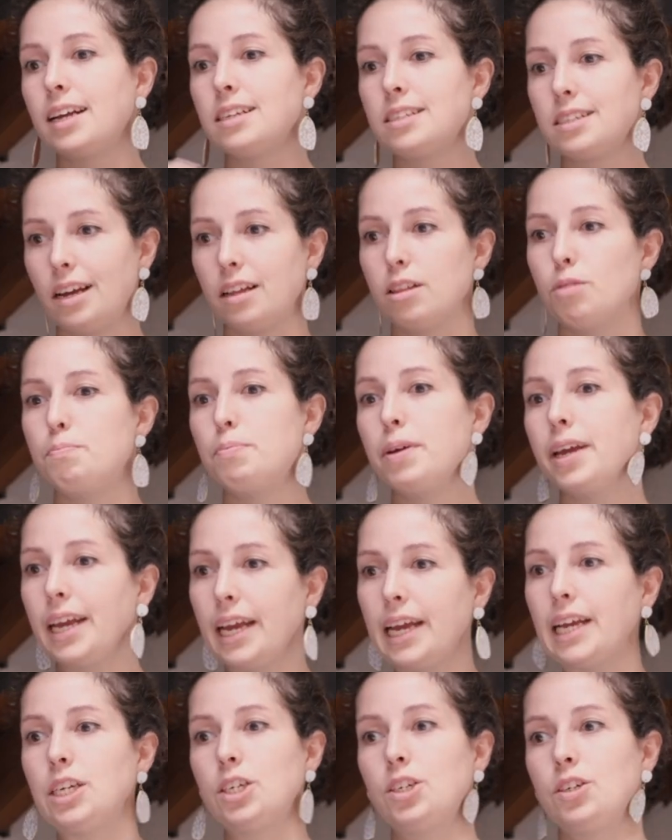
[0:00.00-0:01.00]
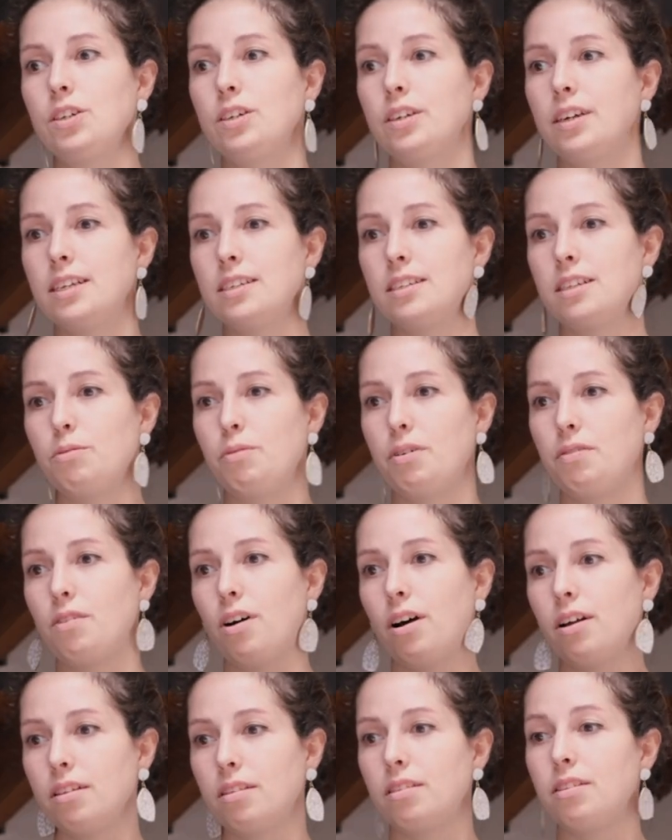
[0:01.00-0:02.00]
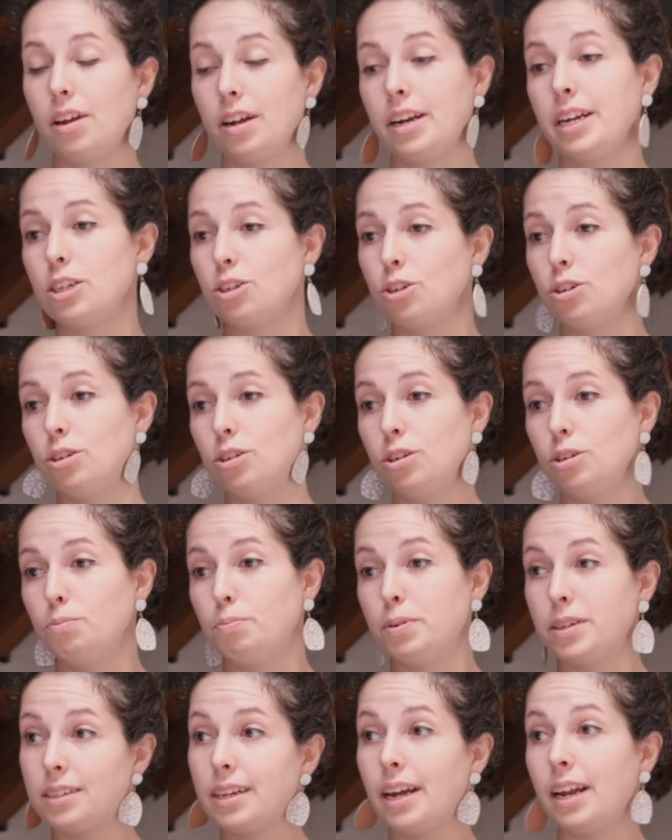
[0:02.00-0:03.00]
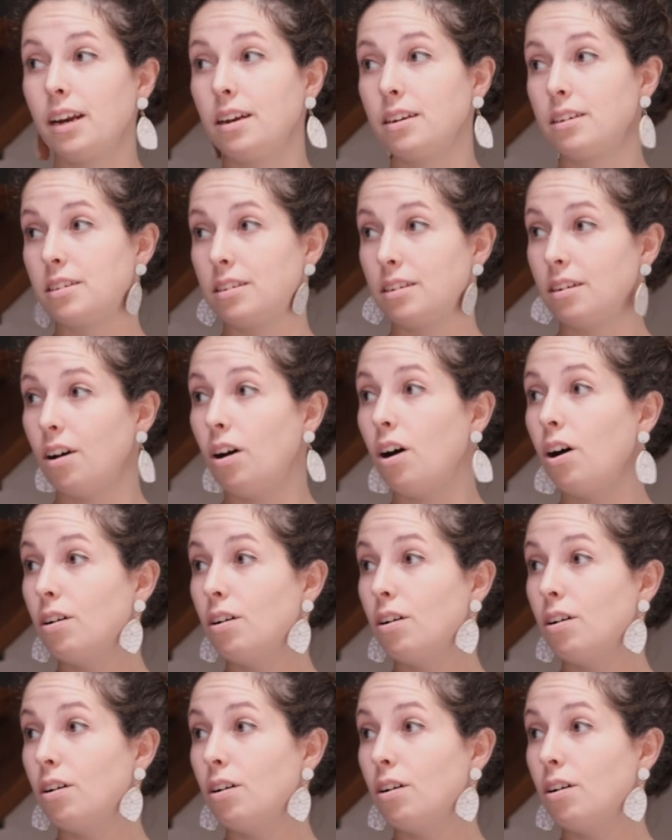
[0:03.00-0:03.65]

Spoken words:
I guess the other big issue is that we've got 32%